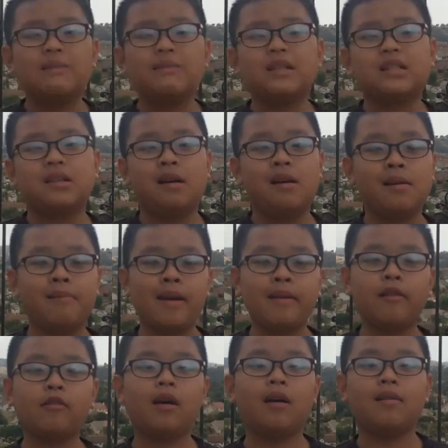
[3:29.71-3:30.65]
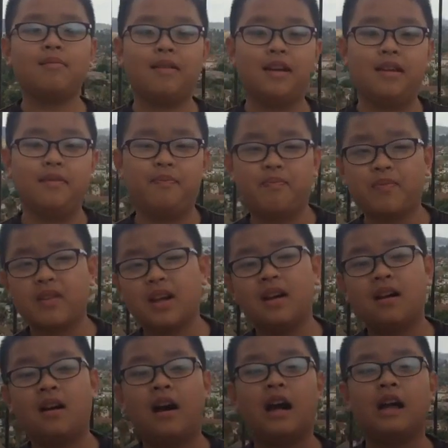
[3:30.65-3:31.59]
name is Galileo Galilei.
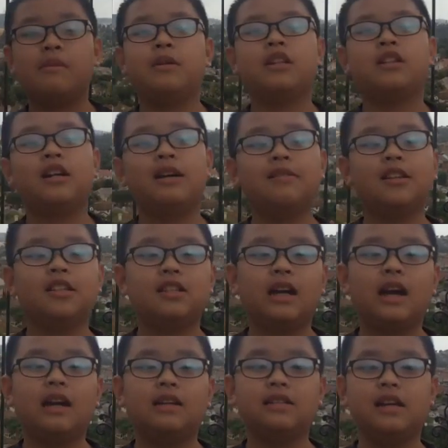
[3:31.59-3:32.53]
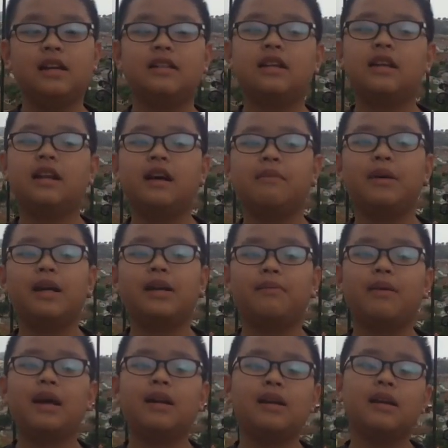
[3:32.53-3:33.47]
I am an Italian scientist and I
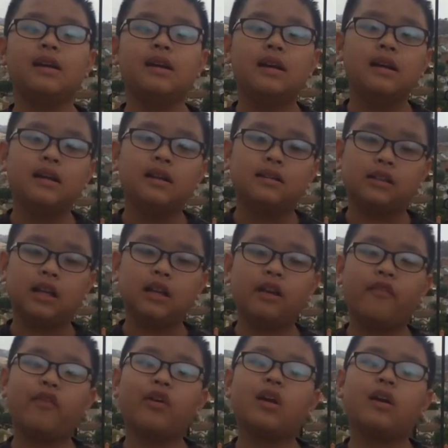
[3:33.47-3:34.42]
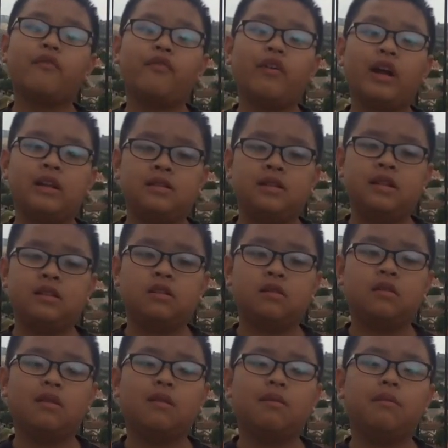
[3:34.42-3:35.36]
made many scientific
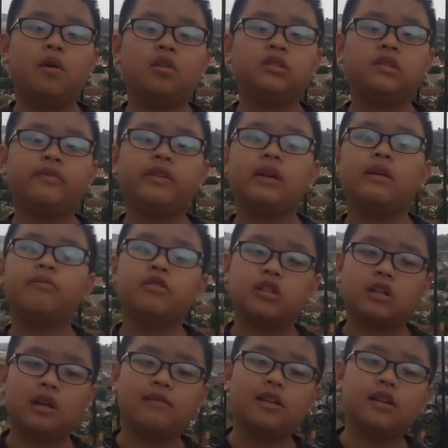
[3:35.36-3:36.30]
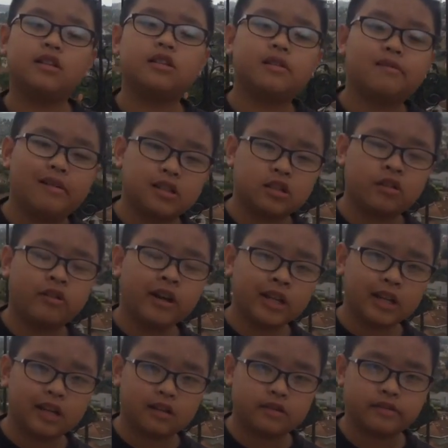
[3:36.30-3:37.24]
advances. Most of them challenged classical
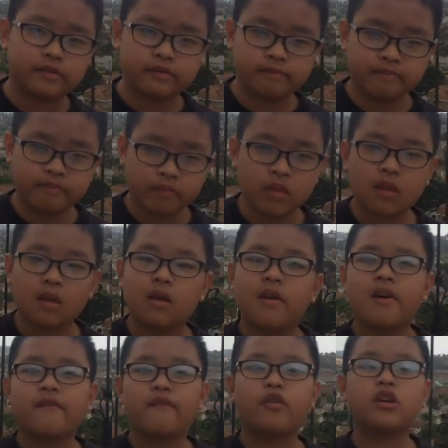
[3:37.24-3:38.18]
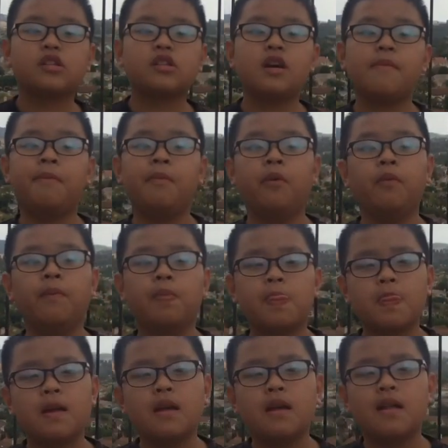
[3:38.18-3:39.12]
ideas. For example,
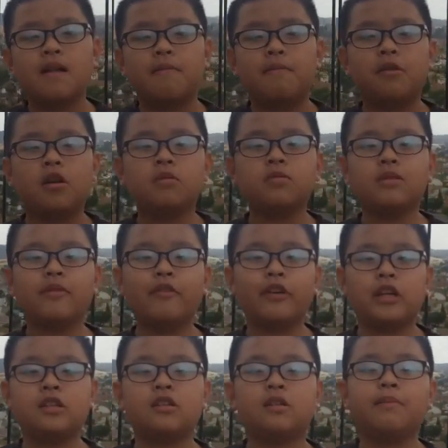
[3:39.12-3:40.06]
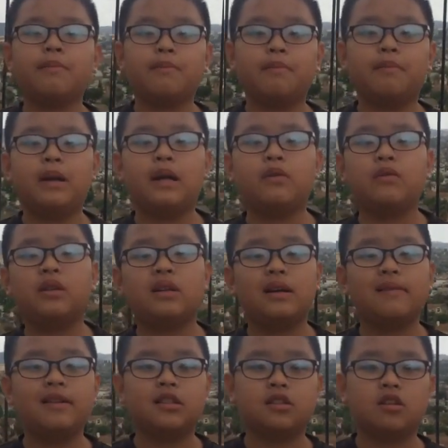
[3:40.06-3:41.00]
my observation made with
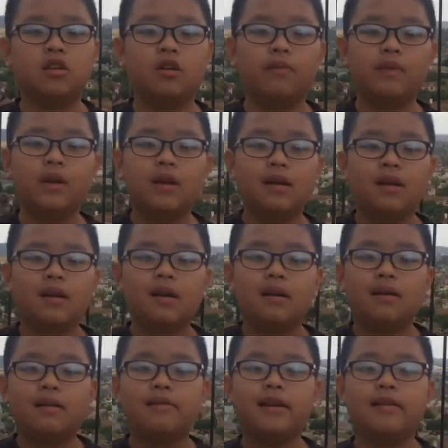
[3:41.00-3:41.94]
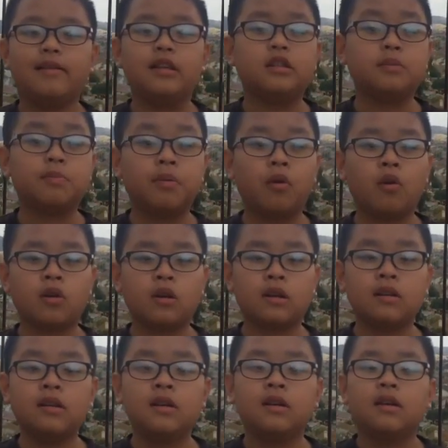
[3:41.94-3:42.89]
telescope clearly
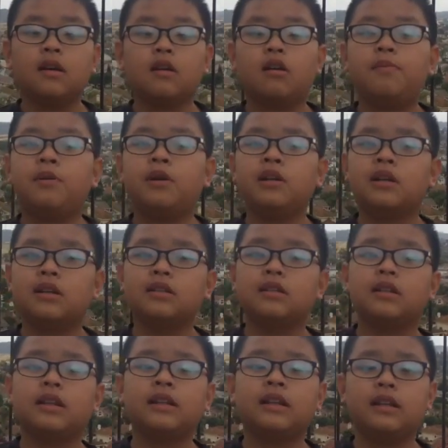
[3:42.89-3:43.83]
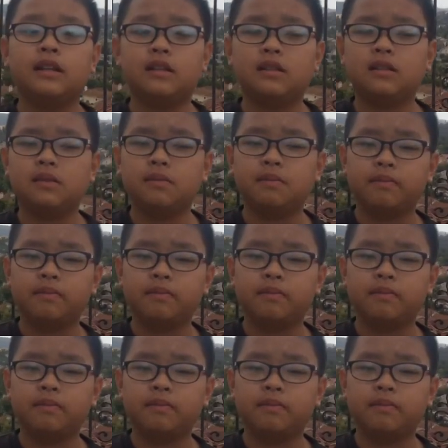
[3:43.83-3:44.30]
supported Copernicus' ideas